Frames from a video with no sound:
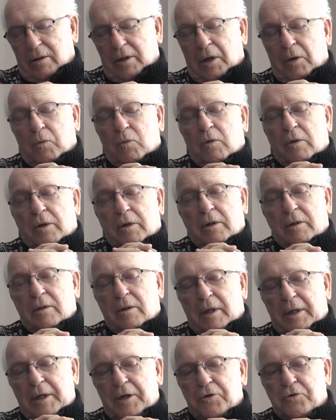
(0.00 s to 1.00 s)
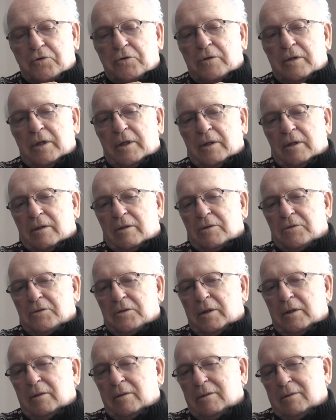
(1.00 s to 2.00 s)
they wanted
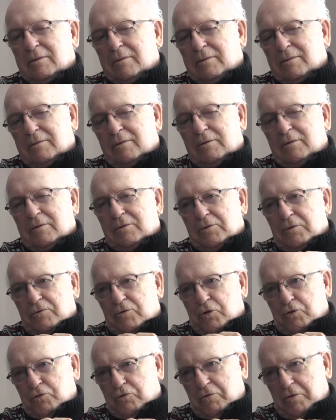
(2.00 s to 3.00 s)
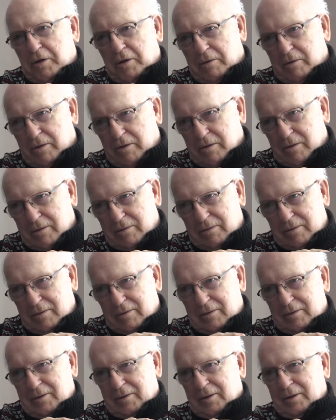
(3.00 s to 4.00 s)
engineers in 2 years
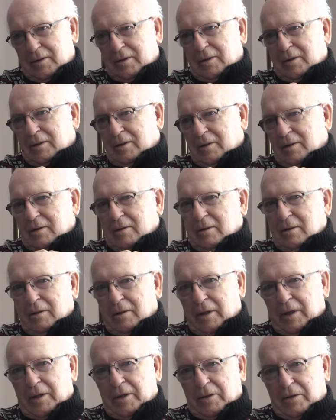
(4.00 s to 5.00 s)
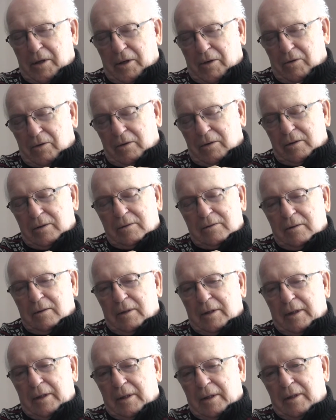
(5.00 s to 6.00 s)
there,
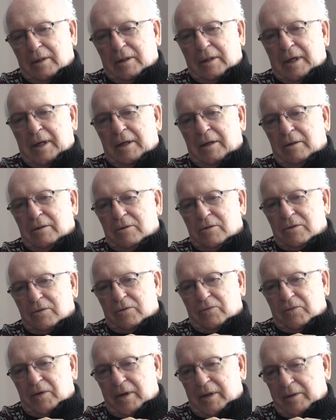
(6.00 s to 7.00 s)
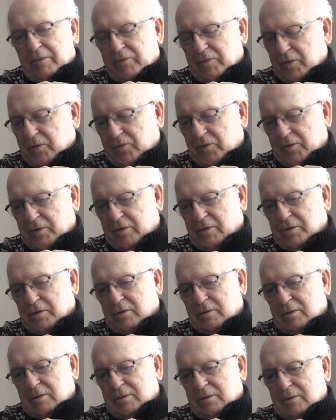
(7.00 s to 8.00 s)
and I survived the
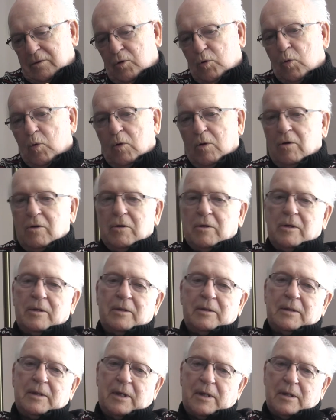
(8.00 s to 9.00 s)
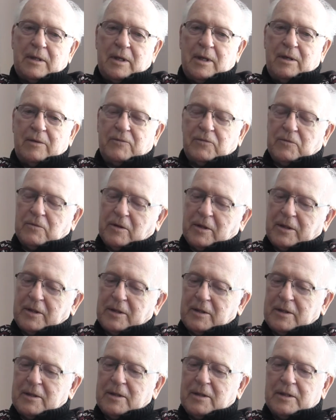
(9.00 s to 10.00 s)
first quarter and got
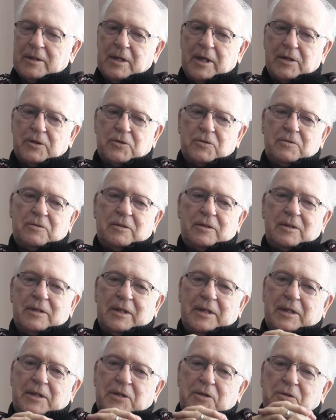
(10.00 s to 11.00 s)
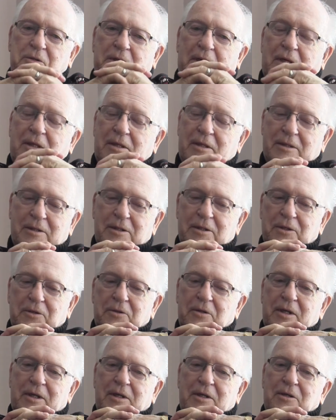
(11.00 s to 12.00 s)
halfway into the next one. They decided they
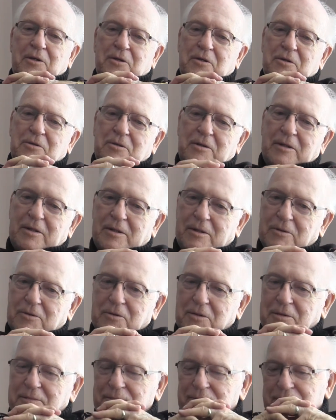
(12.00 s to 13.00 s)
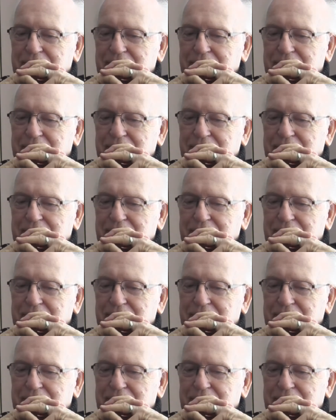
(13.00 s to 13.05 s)
didn't need engineers,